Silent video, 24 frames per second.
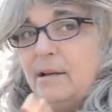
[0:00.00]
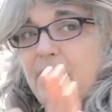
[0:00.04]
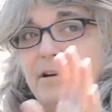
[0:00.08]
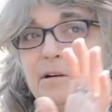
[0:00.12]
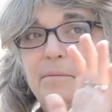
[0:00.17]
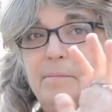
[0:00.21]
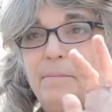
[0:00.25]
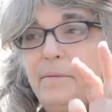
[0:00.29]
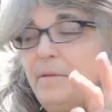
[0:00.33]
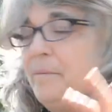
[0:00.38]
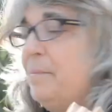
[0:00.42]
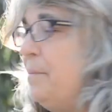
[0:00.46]

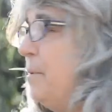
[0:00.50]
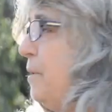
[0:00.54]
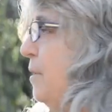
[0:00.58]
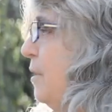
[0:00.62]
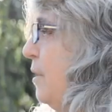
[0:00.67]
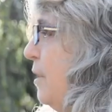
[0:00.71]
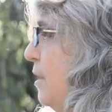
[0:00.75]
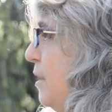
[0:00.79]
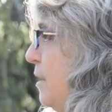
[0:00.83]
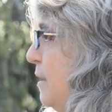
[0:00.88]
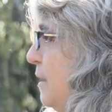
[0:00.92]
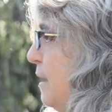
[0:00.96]
coop, the
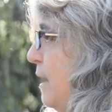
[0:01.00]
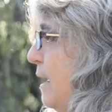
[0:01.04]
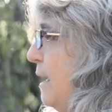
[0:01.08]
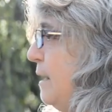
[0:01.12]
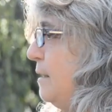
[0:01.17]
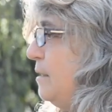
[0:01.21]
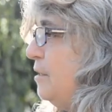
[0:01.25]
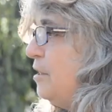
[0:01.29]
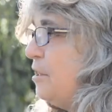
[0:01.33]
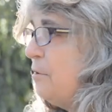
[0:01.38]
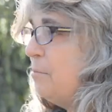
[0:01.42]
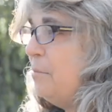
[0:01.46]
barn,
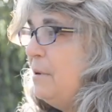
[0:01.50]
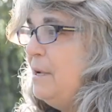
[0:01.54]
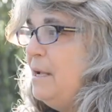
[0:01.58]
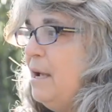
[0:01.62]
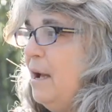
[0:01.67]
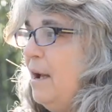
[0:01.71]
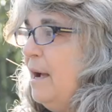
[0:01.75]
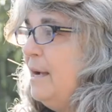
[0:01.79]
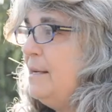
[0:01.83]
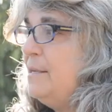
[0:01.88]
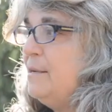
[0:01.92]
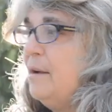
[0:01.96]
and three
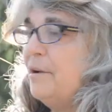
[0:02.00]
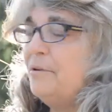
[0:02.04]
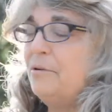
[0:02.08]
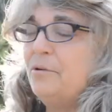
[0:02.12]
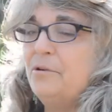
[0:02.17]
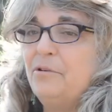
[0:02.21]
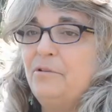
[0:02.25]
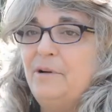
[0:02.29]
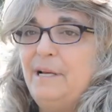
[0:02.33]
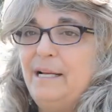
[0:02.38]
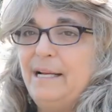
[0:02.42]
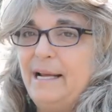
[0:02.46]
high tunnel
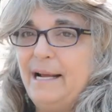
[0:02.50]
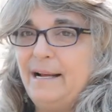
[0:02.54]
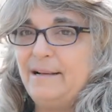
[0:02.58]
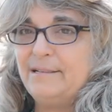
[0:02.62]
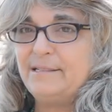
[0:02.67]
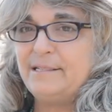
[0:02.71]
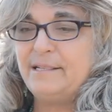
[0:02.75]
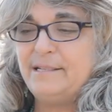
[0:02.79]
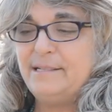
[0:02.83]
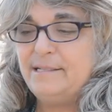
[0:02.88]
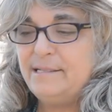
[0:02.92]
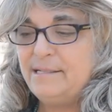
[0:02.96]

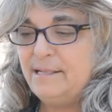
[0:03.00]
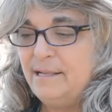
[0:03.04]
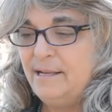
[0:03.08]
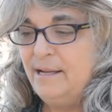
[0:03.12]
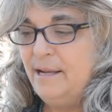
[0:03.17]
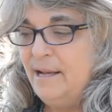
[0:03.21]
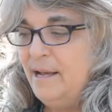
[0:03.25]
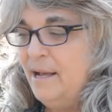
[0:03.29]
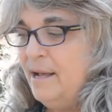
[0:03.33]
greenhouses.